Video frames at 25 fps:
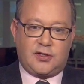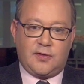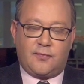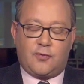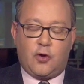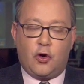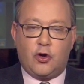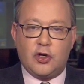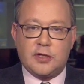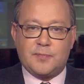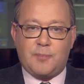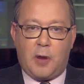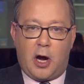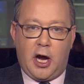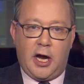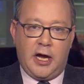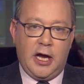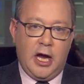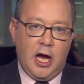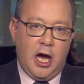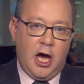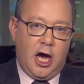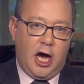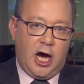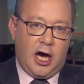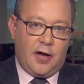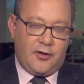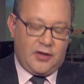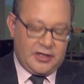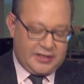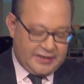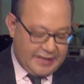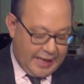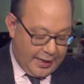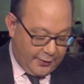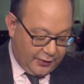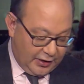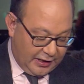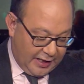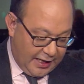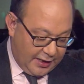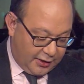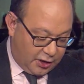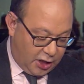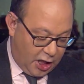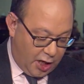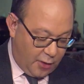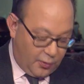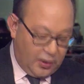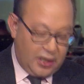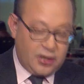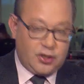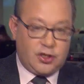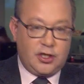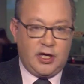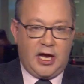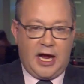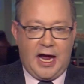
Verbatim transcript: of course, by uh, the Saudi-led coalition.